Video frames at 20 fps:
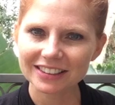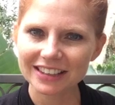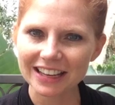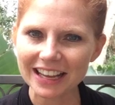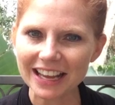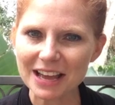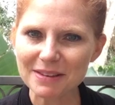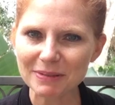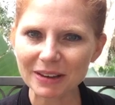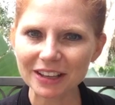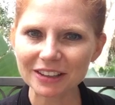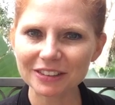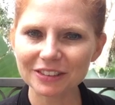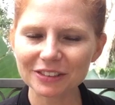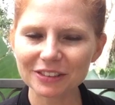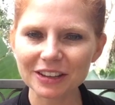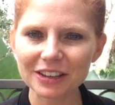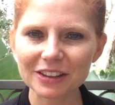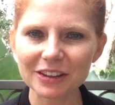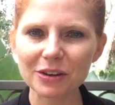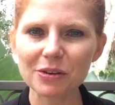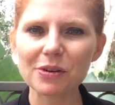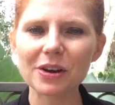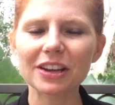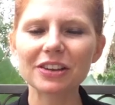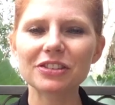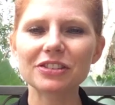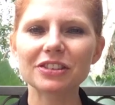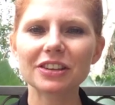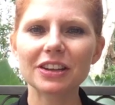Today I'm answering the
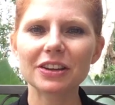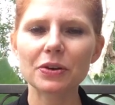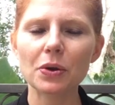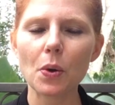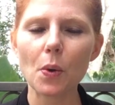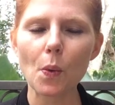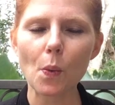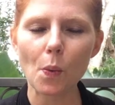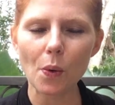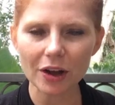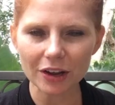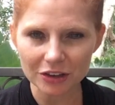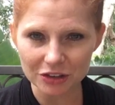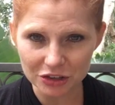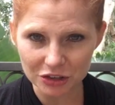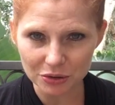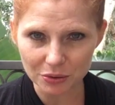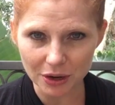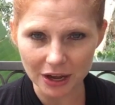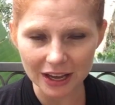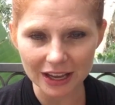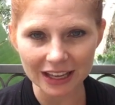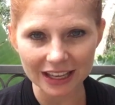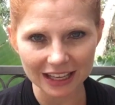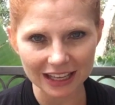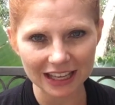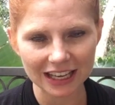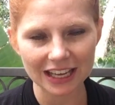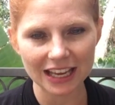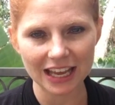question, what do I
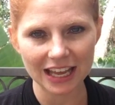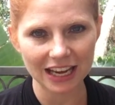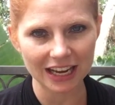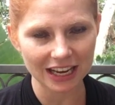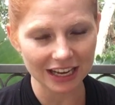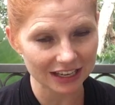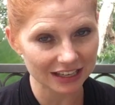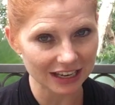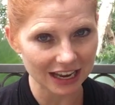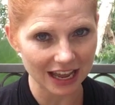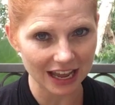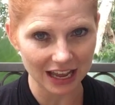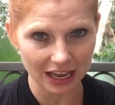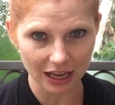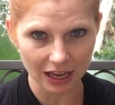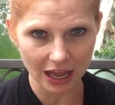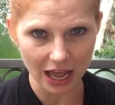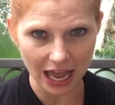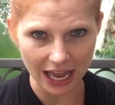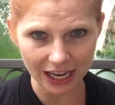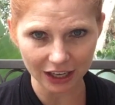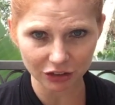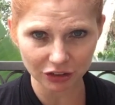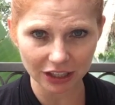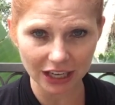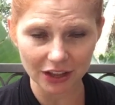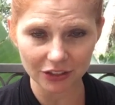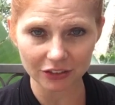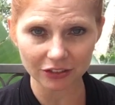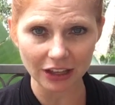eat in a day? I
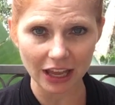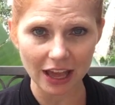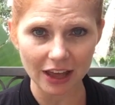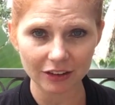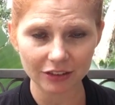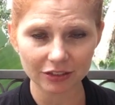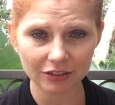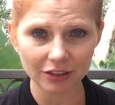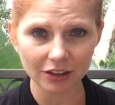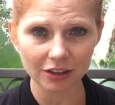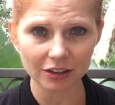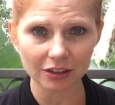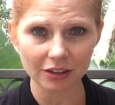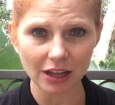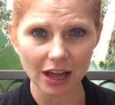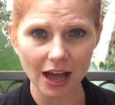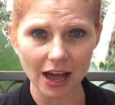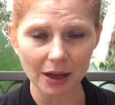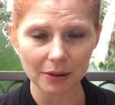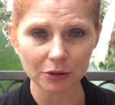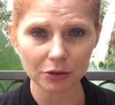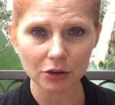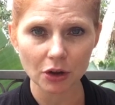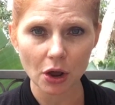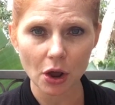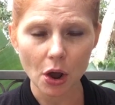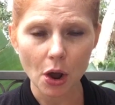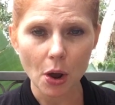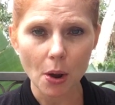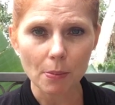actually got this asked a lot
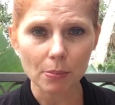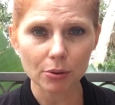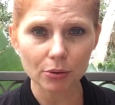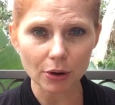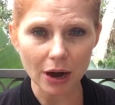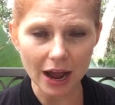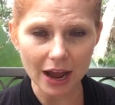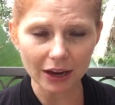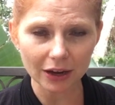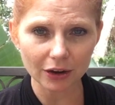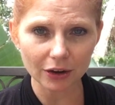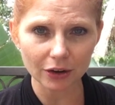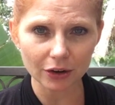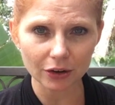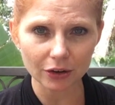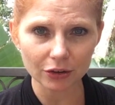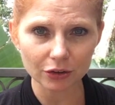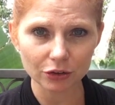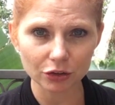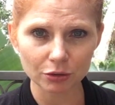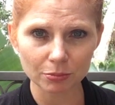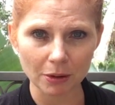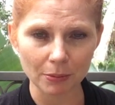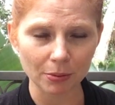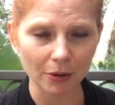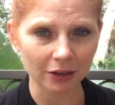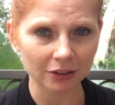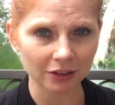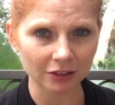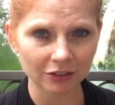prior to my
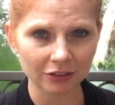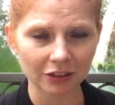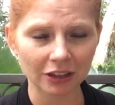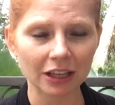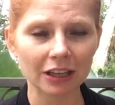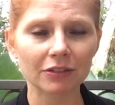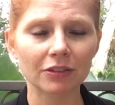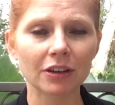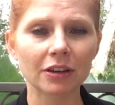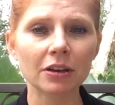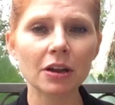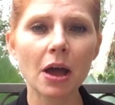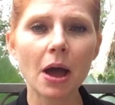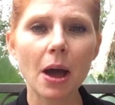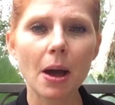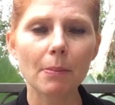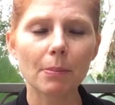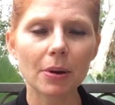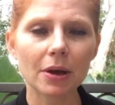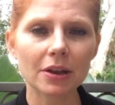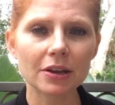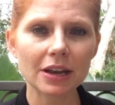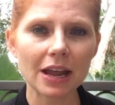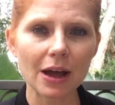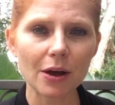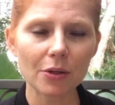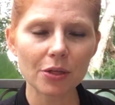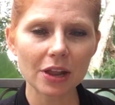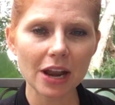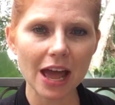pregnancy even, but
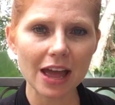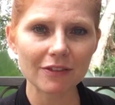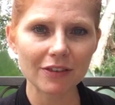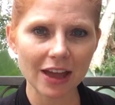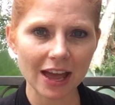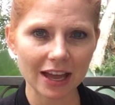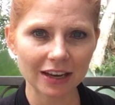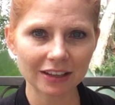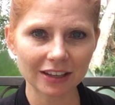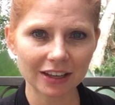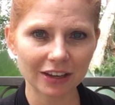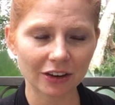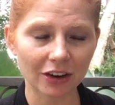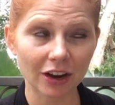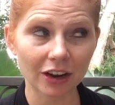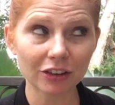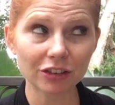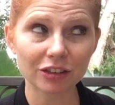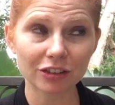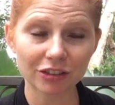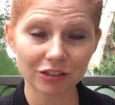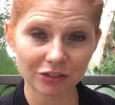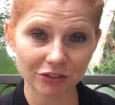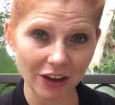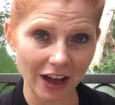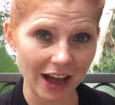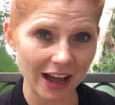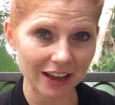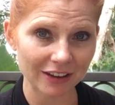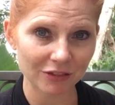now that I've had Kira, she's
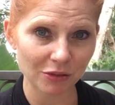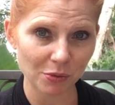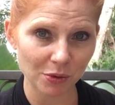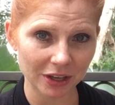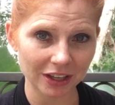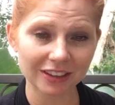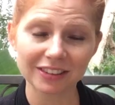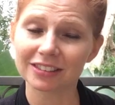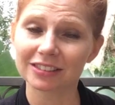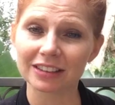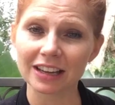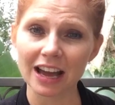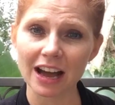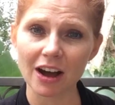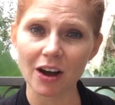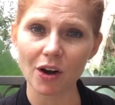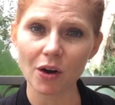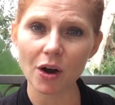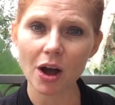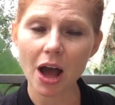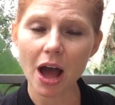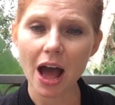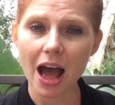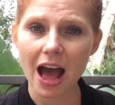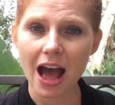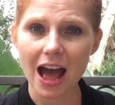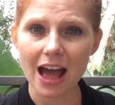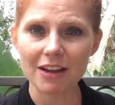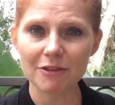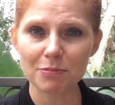5 weeks now,
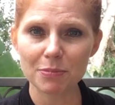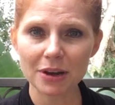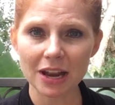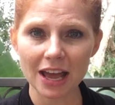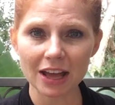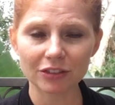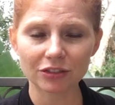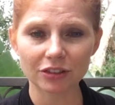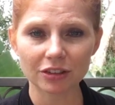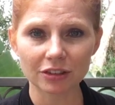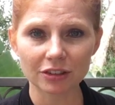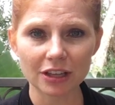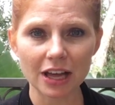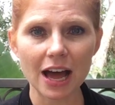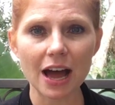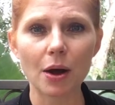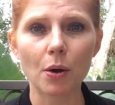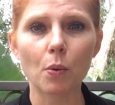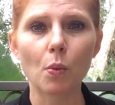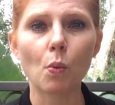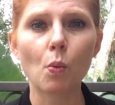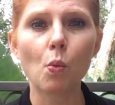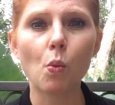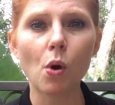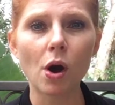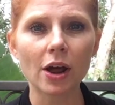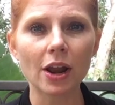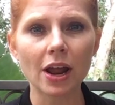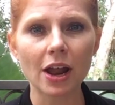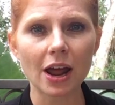I've been asked a lot
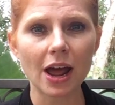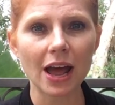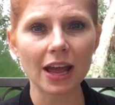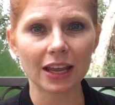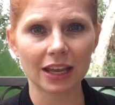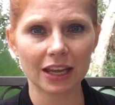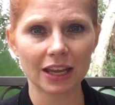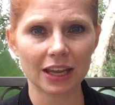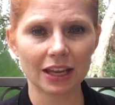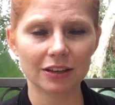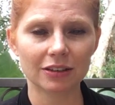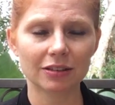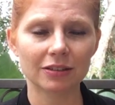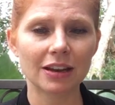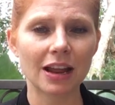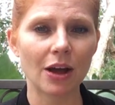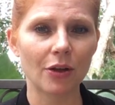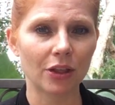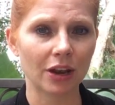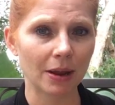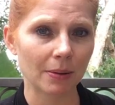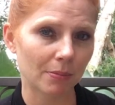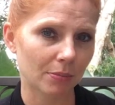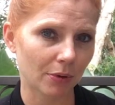what I eat now that I'm